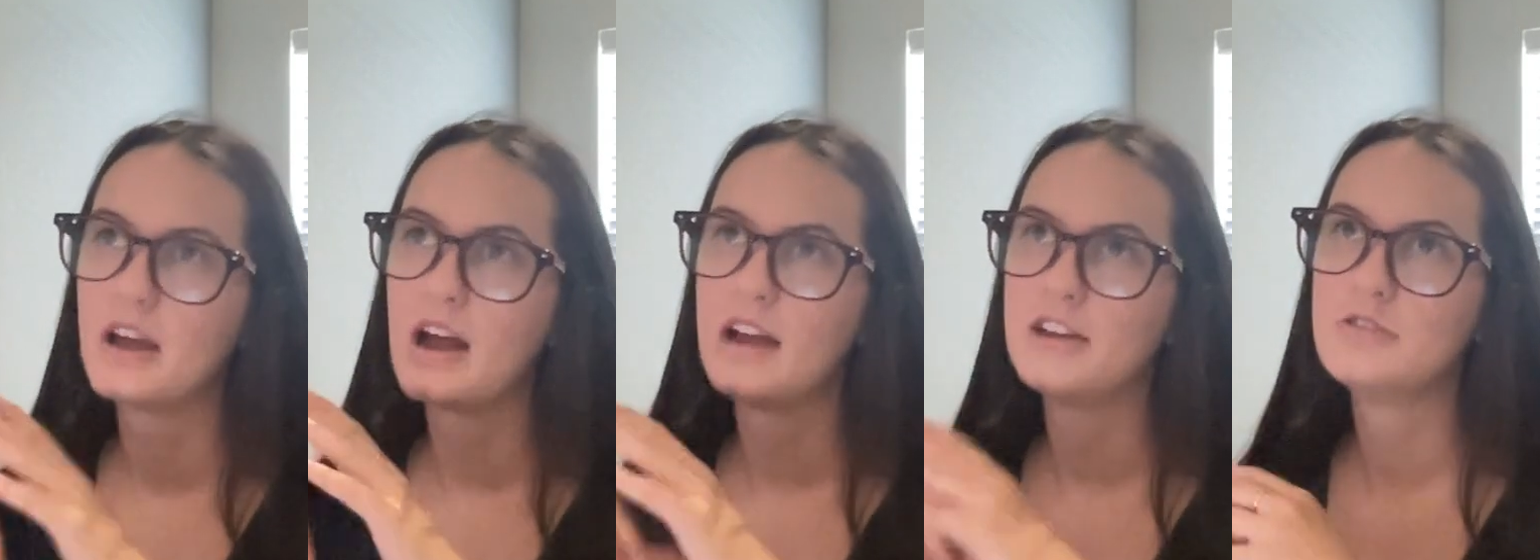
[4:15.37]

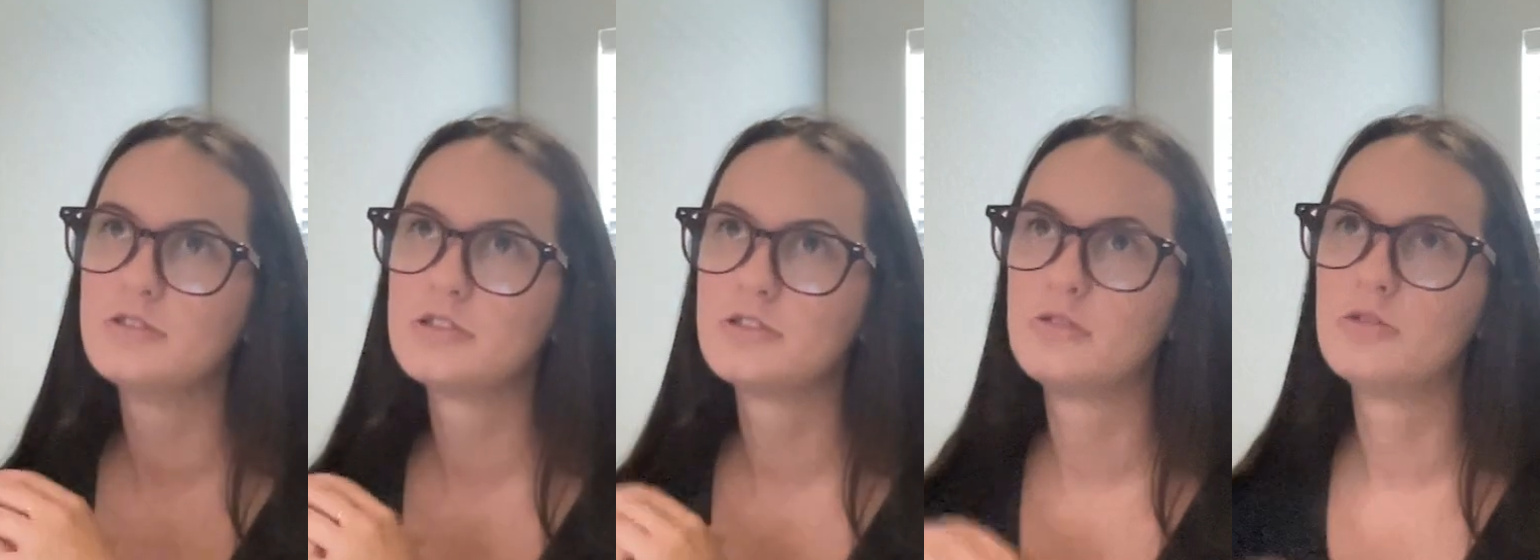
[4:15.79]
I
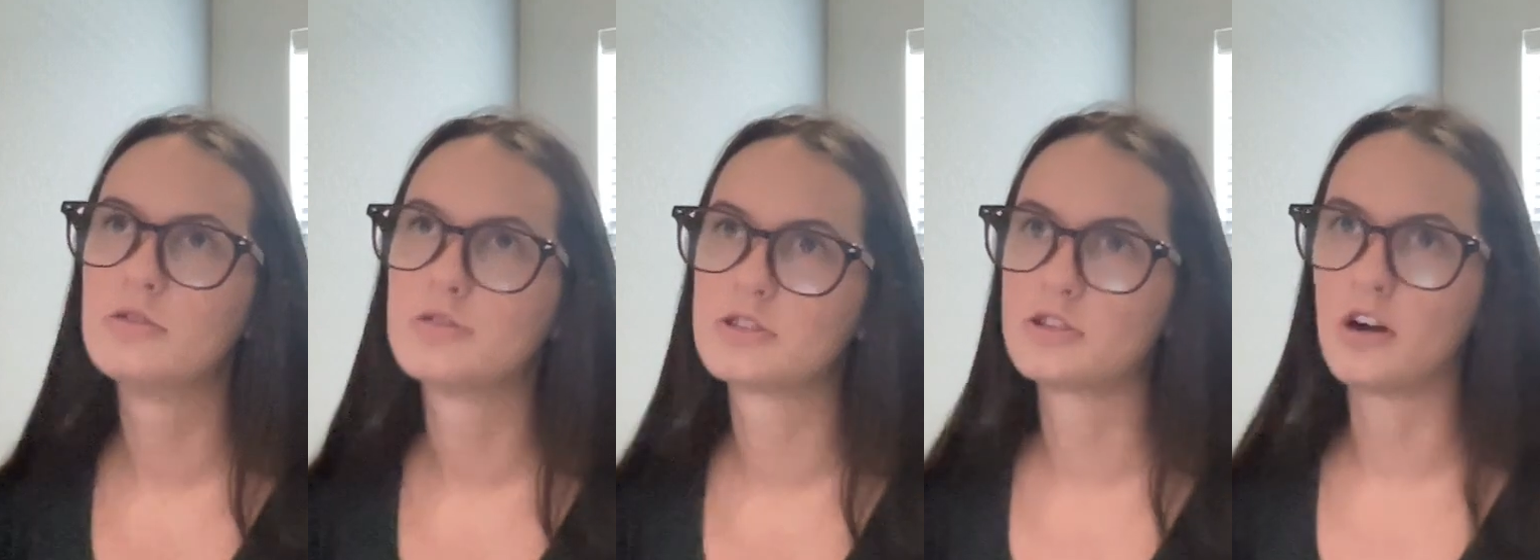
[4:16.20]
used
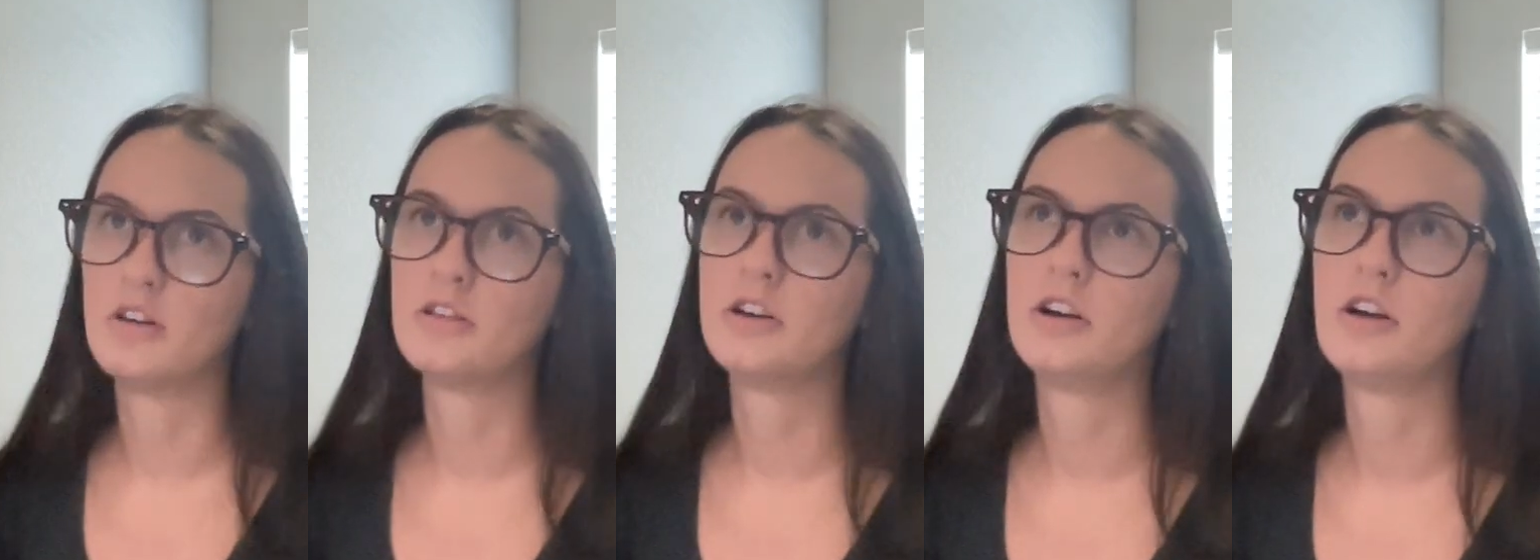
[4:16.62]
Google
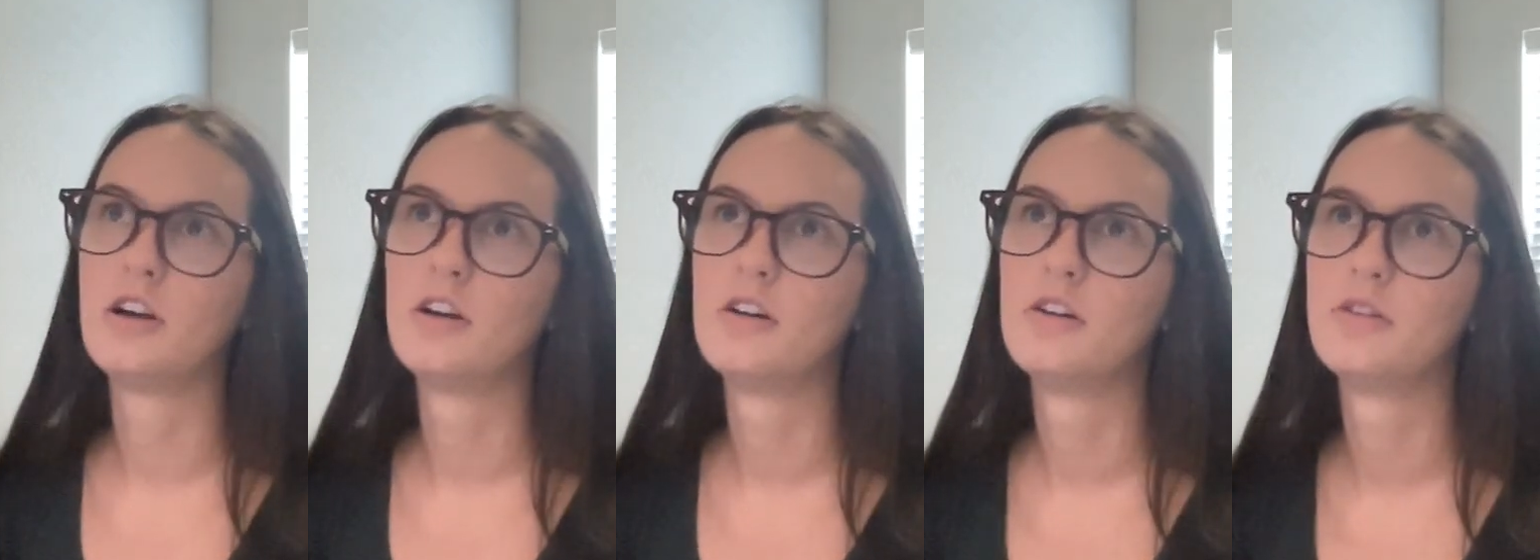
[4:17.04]
Scholar
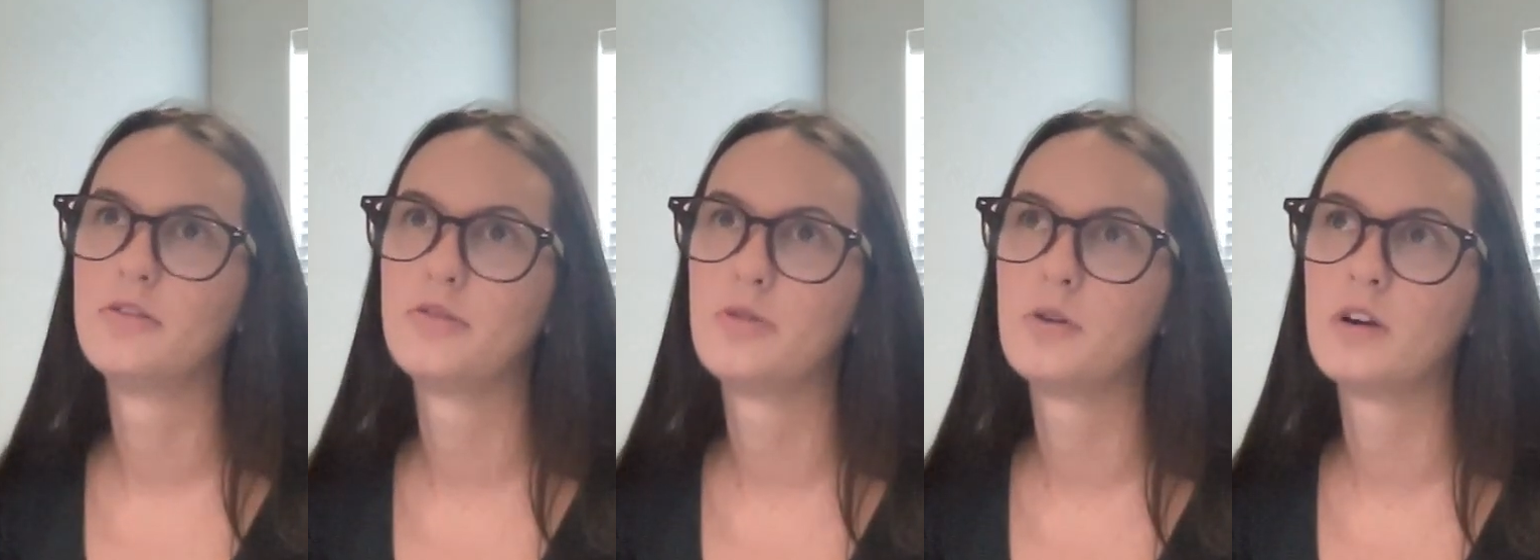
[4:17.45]

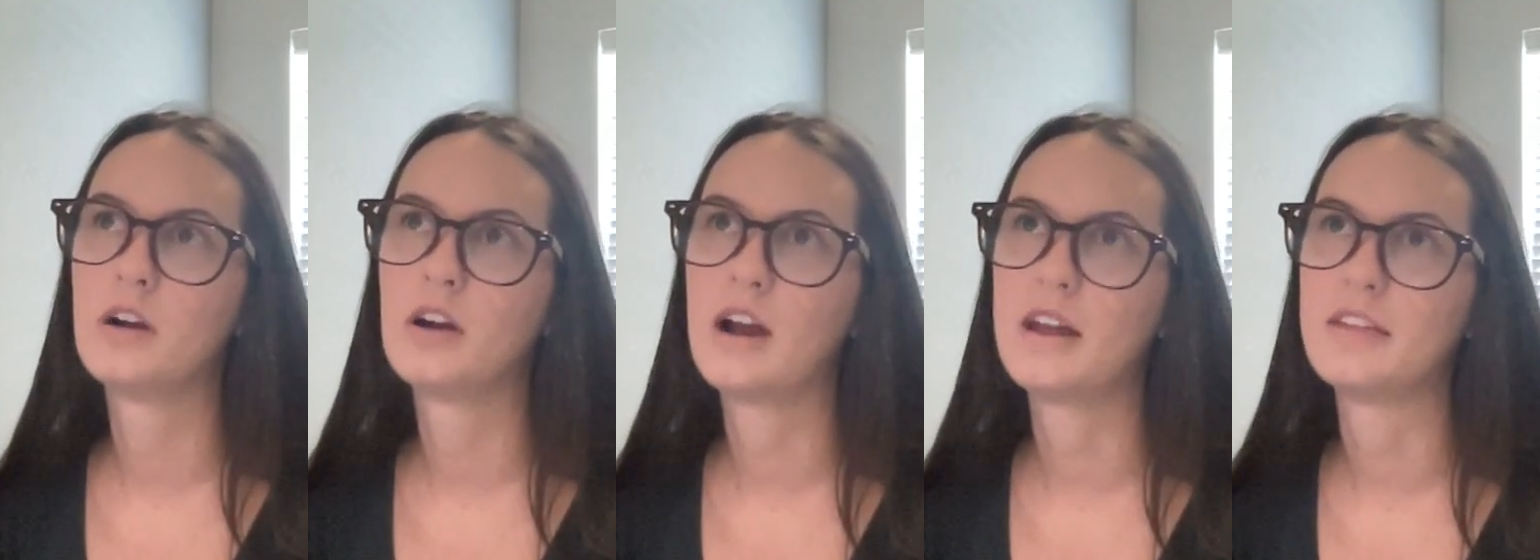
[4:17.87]

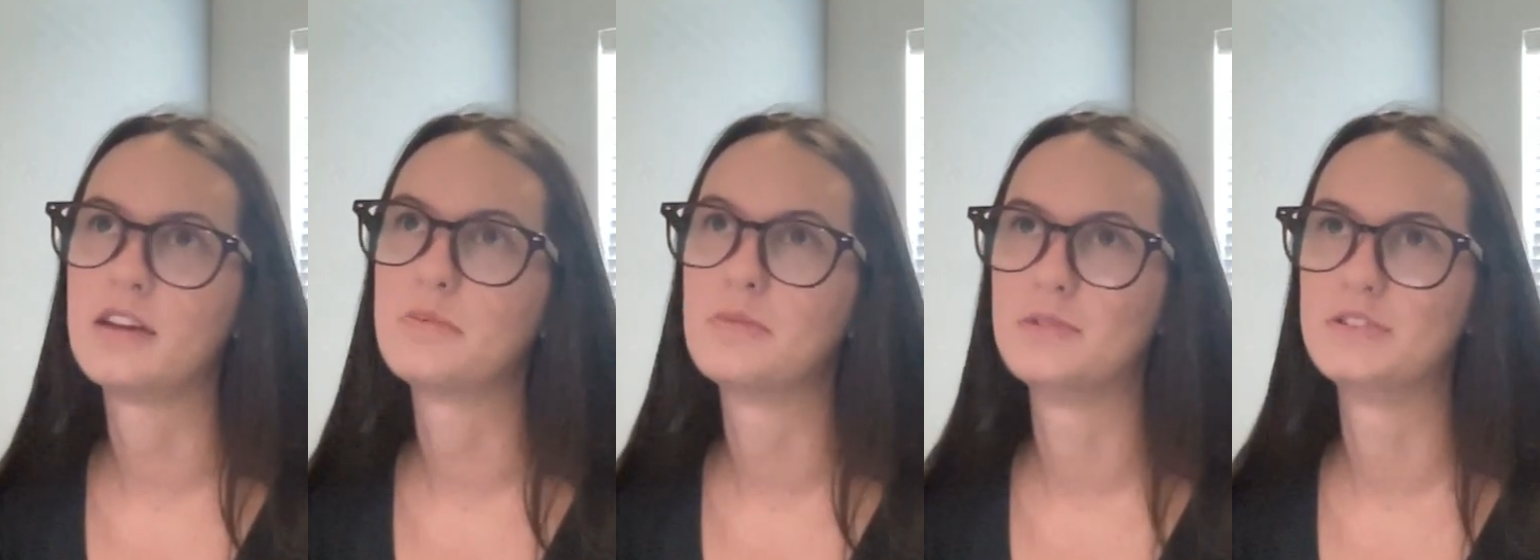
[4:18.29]
for, I
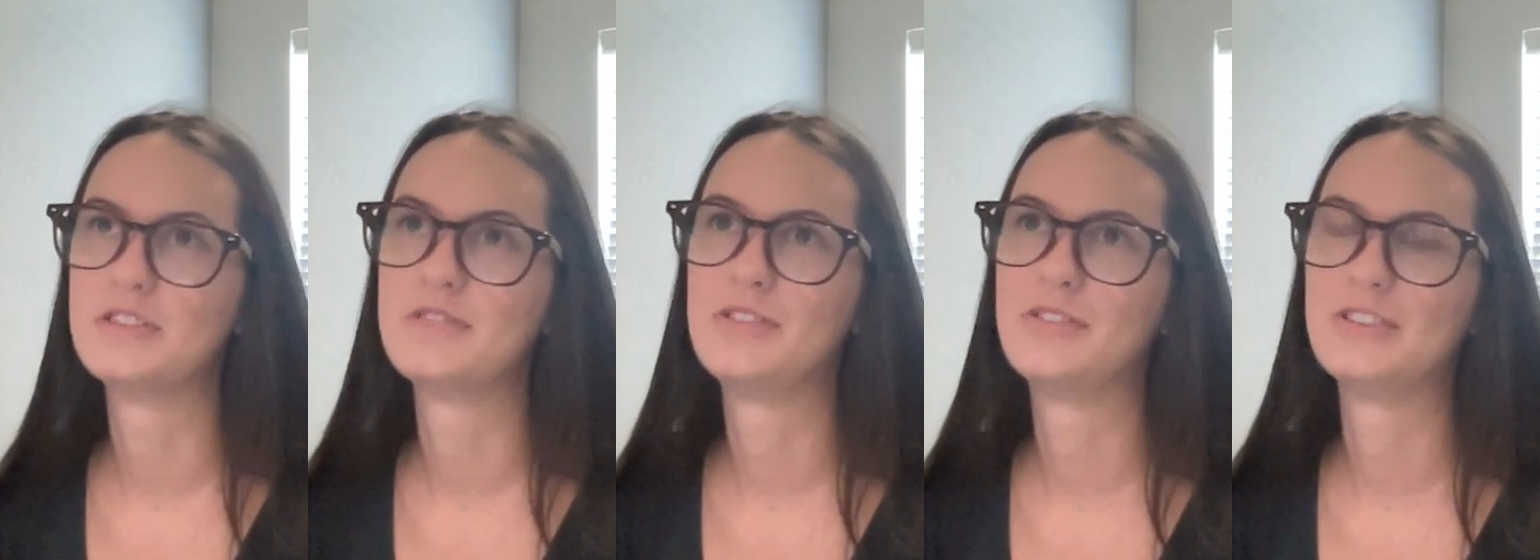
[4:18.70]
think, most
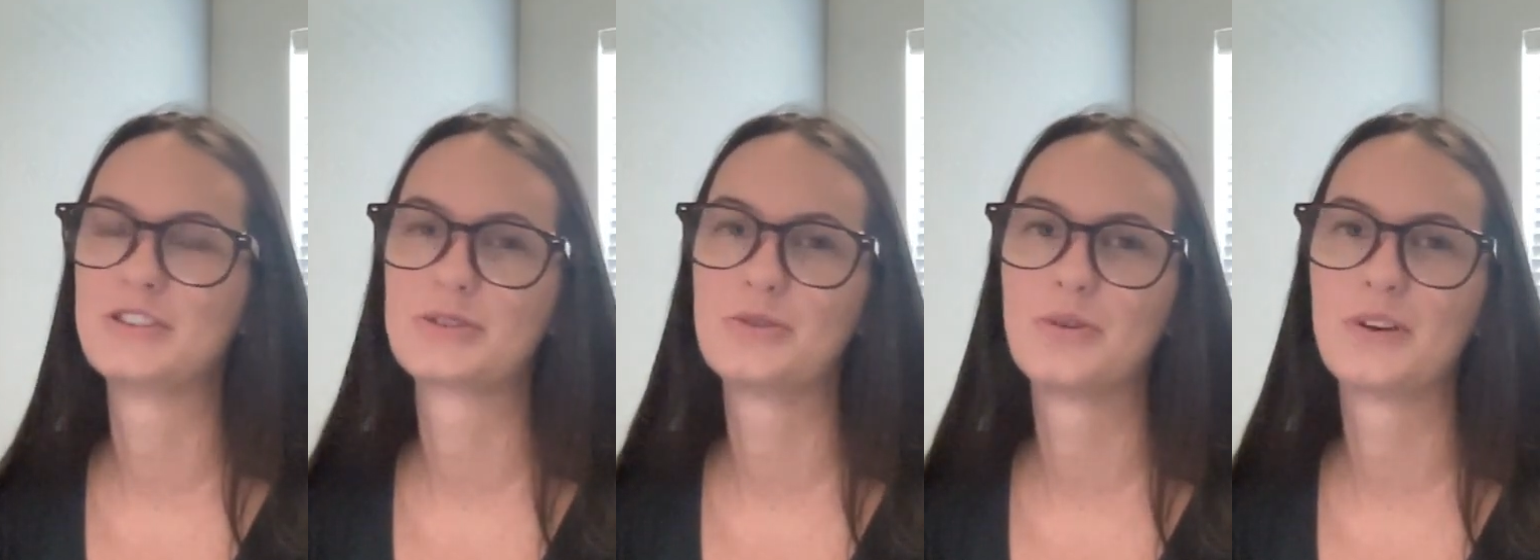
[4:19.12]
of the
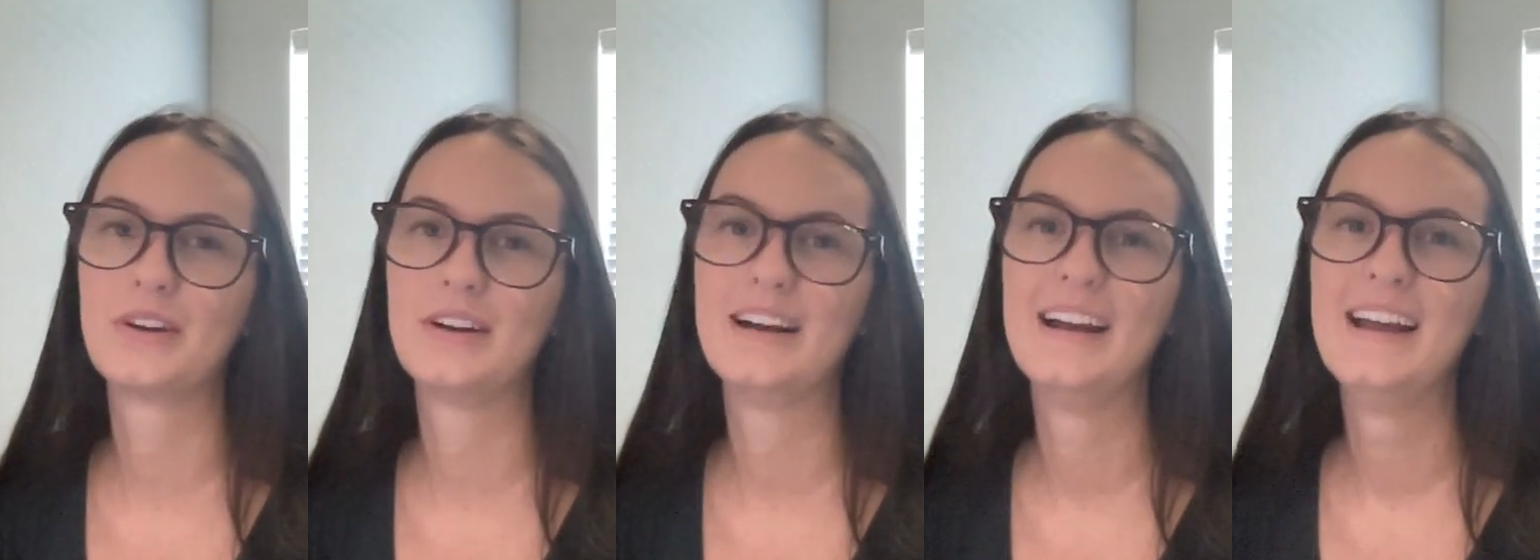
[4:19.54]
first
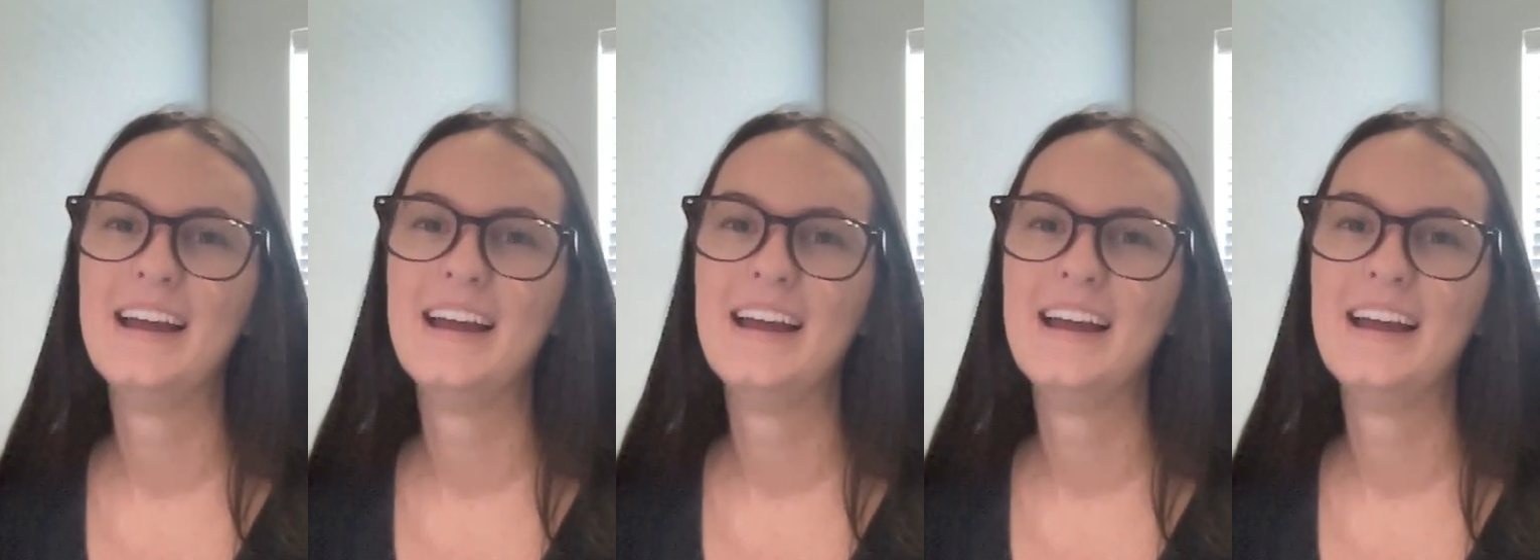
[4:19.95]
quarter,